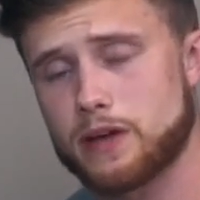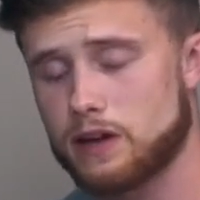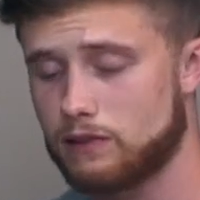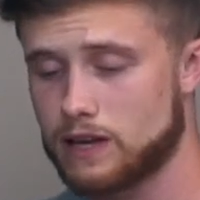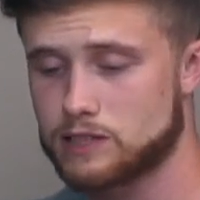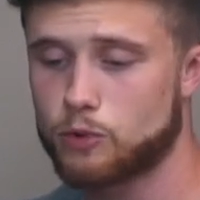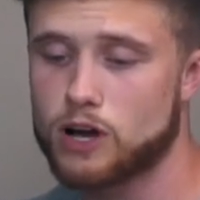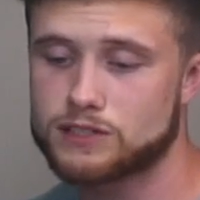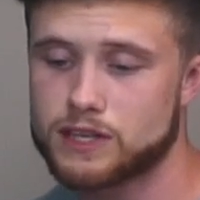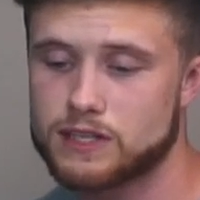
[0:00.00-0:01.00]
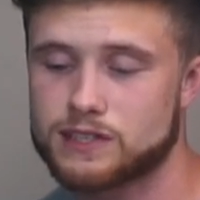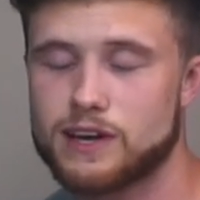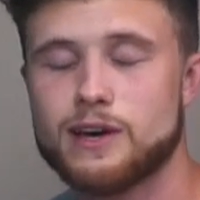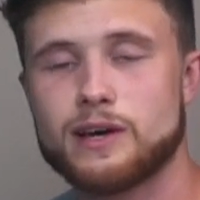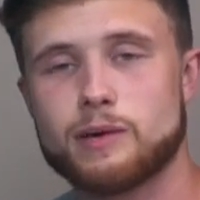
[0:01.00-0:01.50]
and less processed
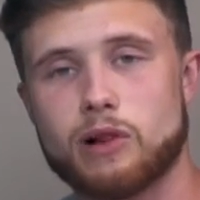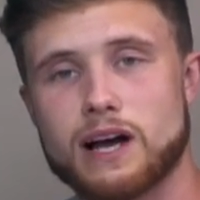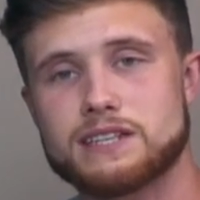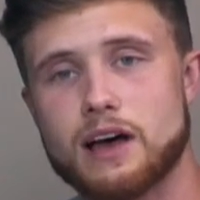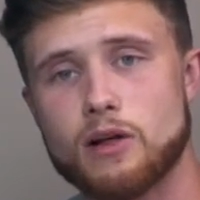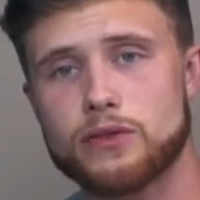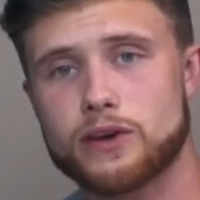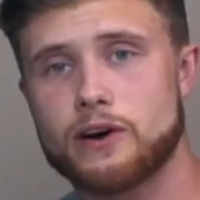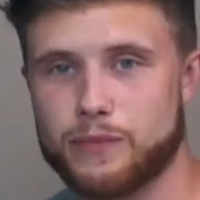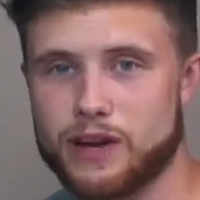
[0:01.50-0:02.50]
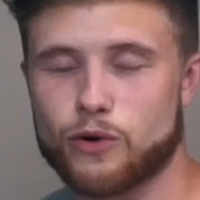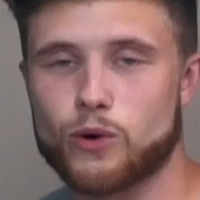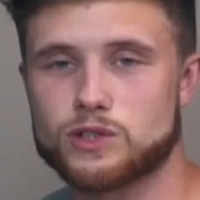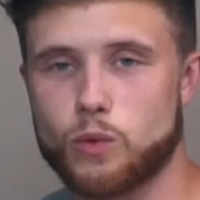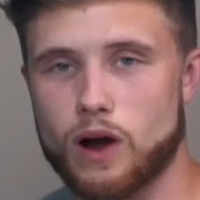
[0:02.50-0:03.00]
implies healthier, and of
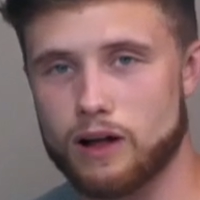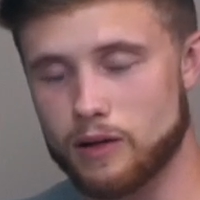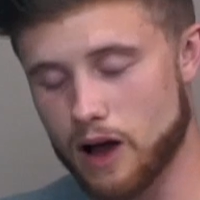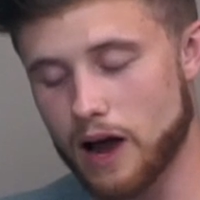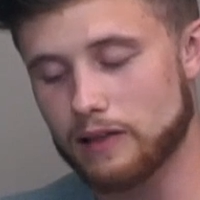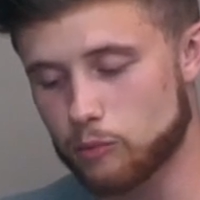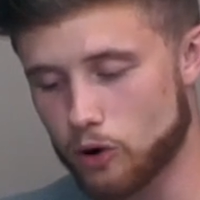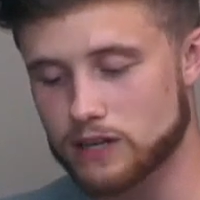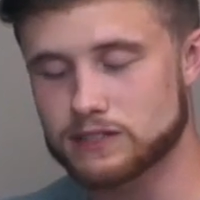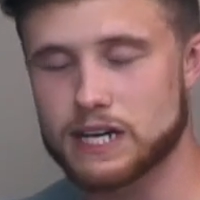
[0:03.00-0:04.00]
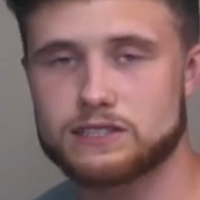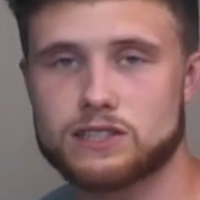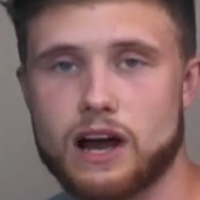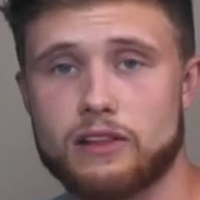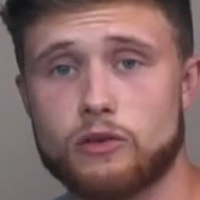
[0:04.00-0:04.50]
course, while highly processed,
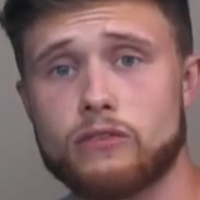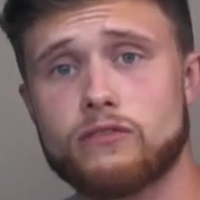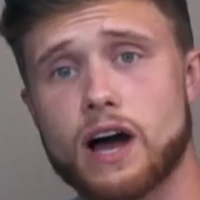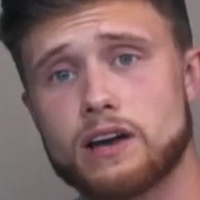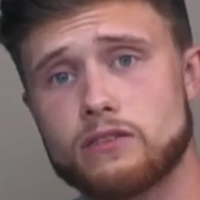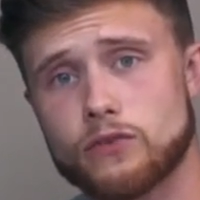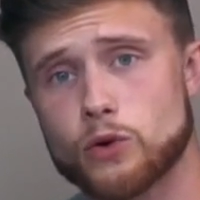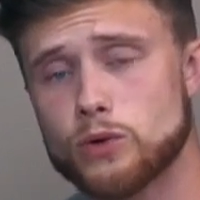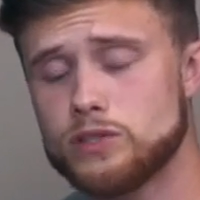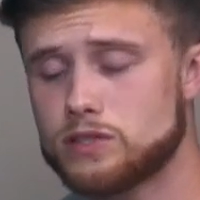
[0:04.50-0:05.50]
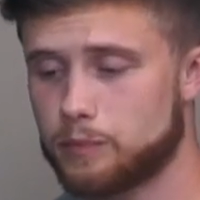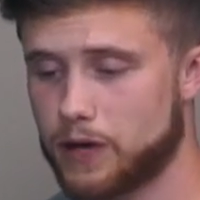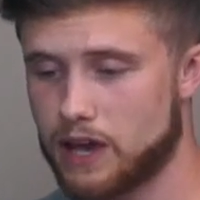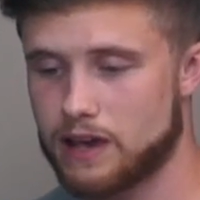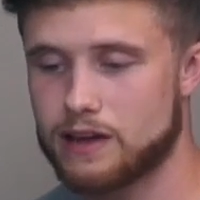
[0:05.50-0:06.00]
highly refined foods
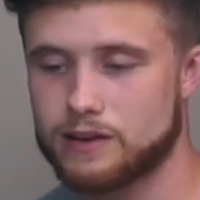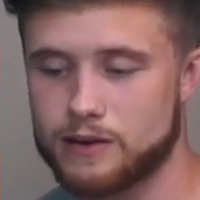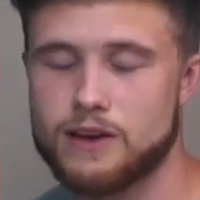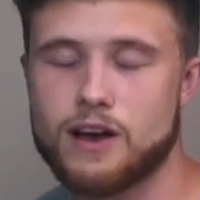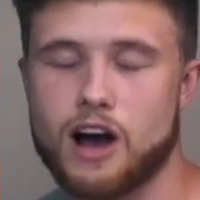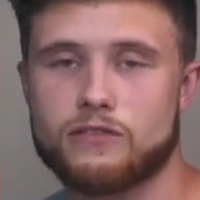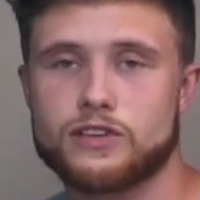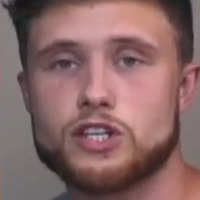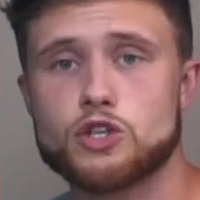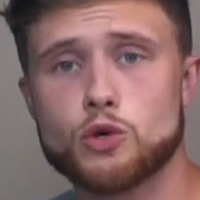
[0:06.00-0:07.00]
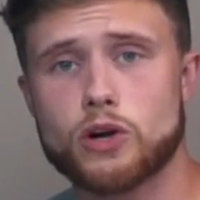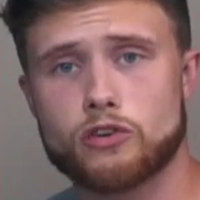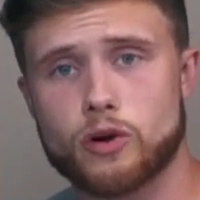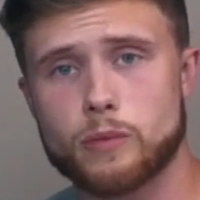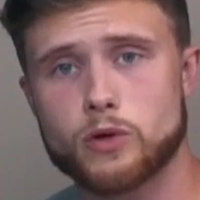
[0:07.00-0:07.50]
can and often do
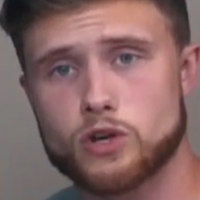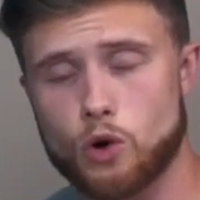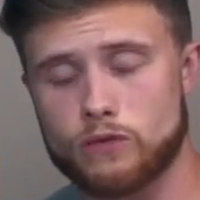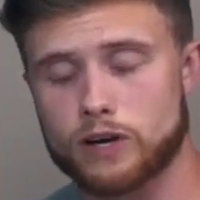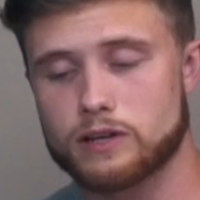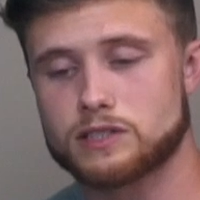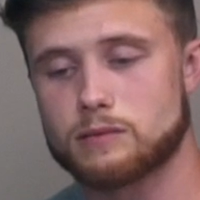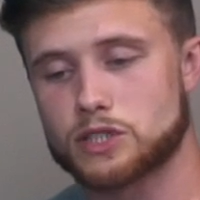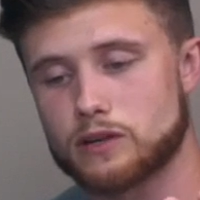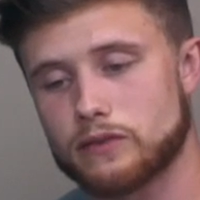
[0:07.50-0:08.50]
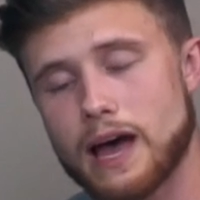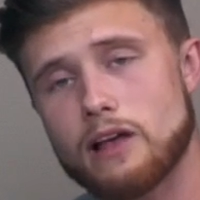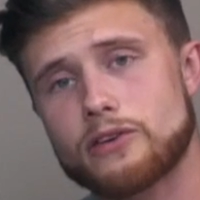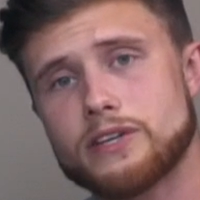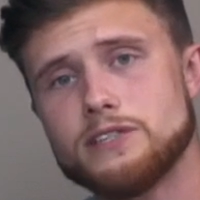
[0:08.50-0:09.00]
contribute to overconsumption of
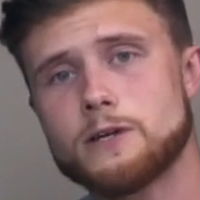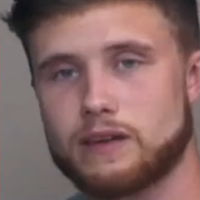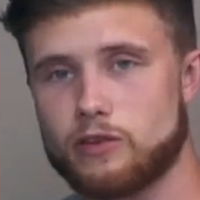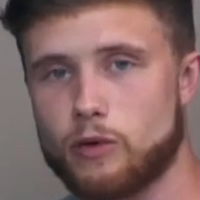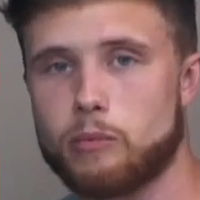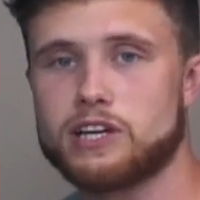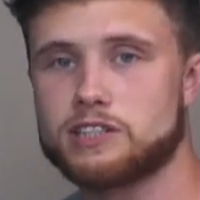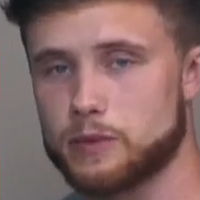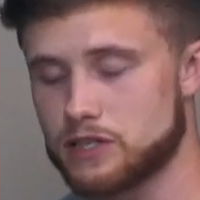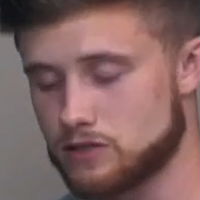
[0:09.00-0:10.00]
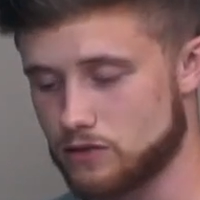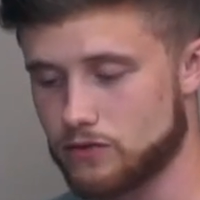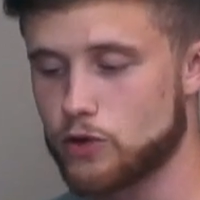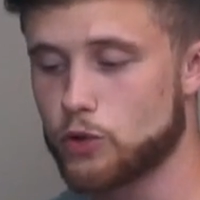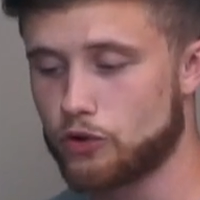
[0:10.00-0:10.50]
calories and the replacement
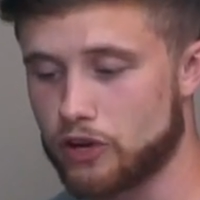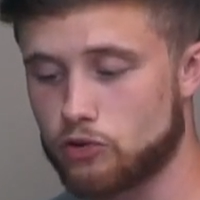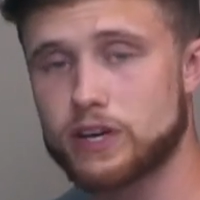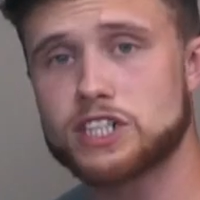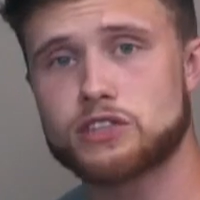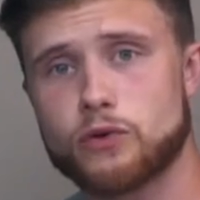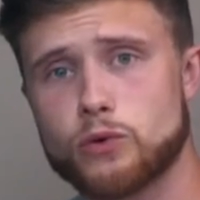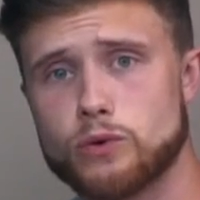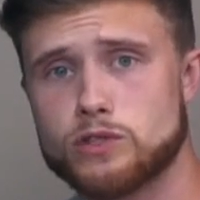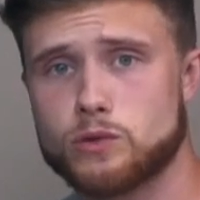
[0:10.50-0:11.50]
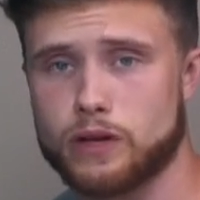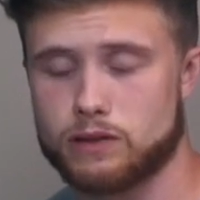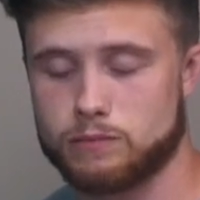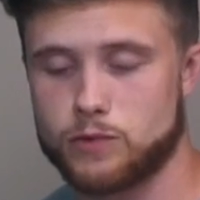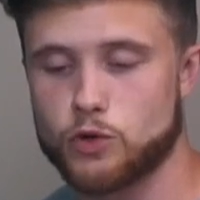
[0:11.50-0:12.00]
of nutrient rich foods
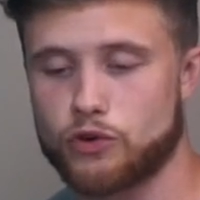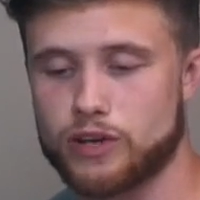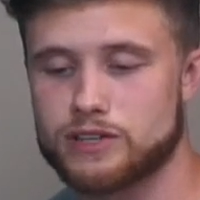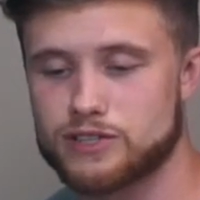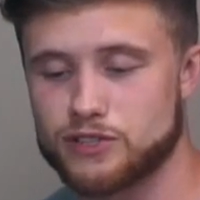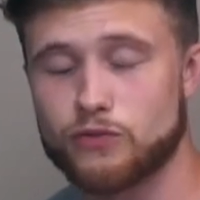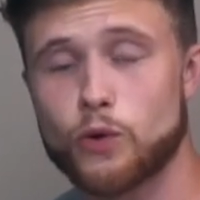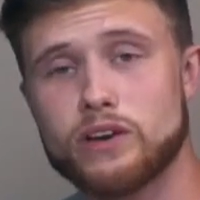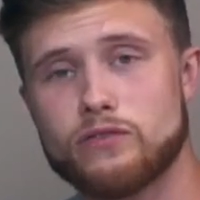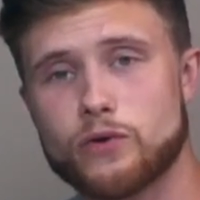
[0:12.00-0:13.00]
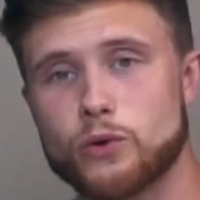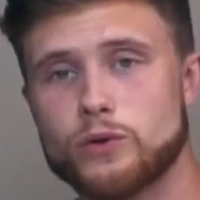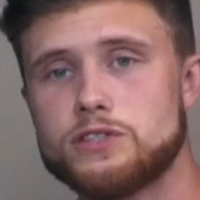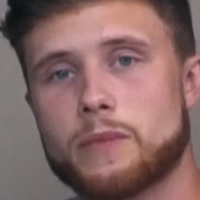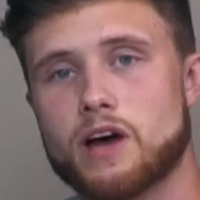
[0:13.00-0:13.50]
with nutrient devoid
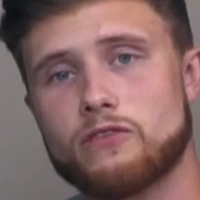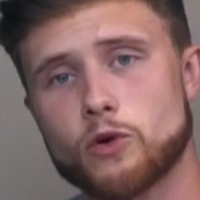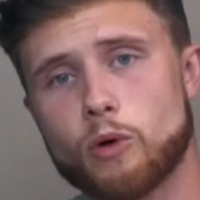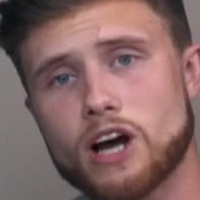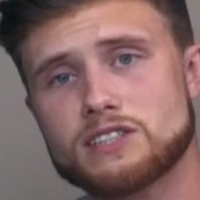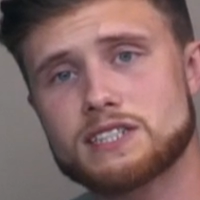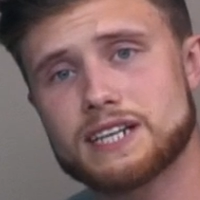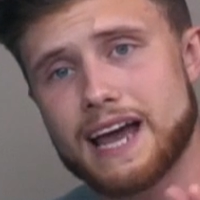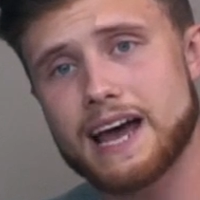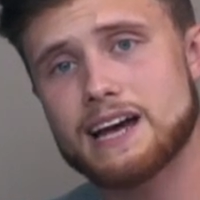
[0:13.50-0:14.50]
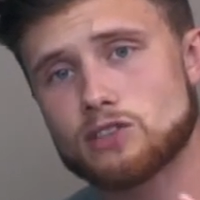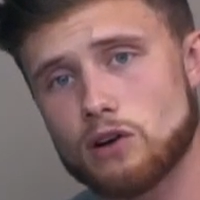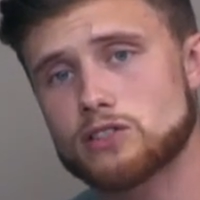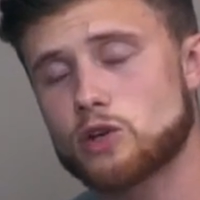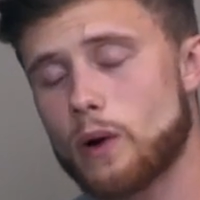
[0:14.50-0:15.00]
foods, uh, food processing has
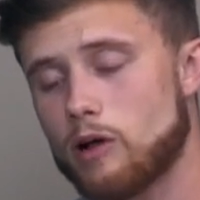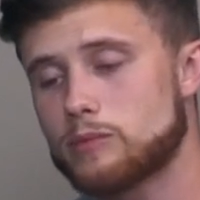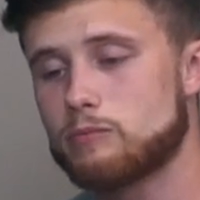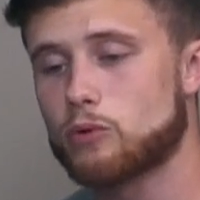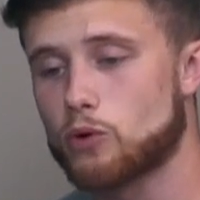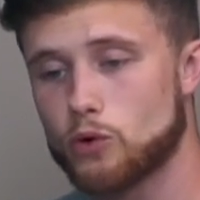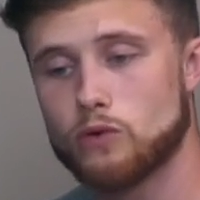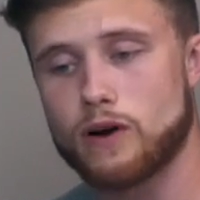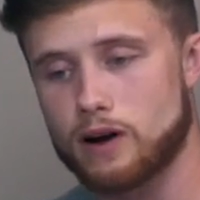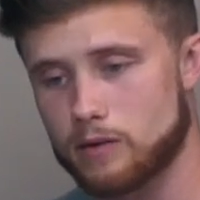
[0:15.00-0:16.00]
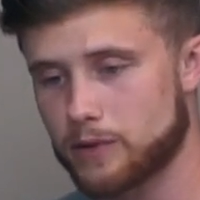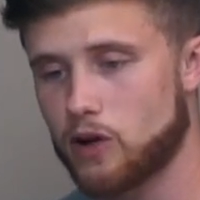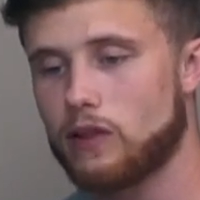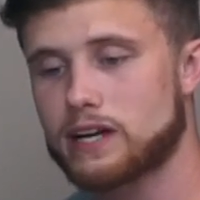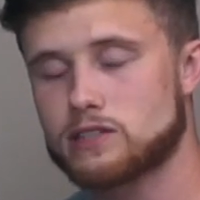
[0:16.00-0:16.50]
also helped improve our
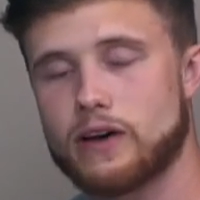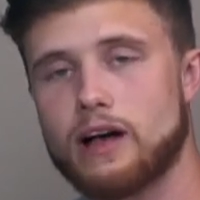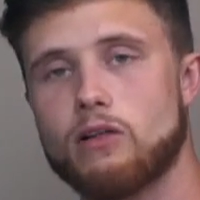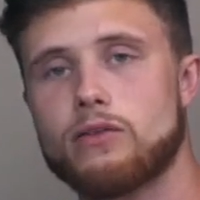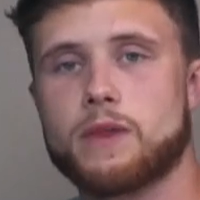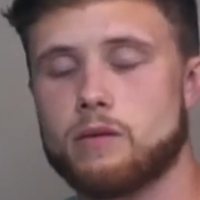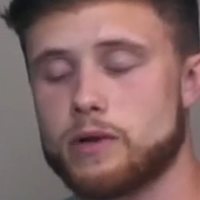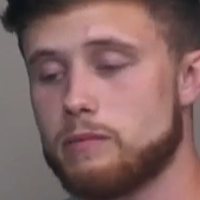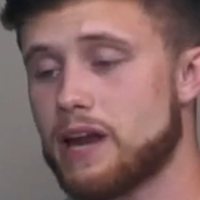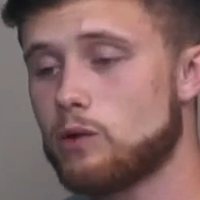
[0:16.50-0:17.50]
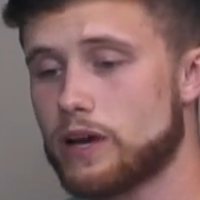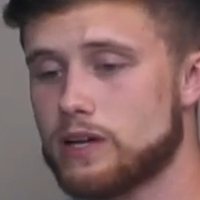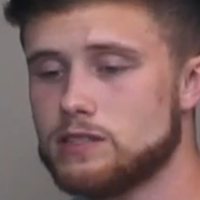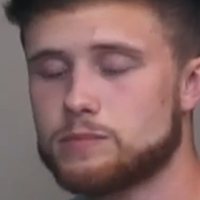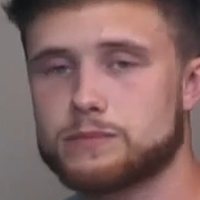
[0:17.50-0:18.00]
collective health um, in many ways,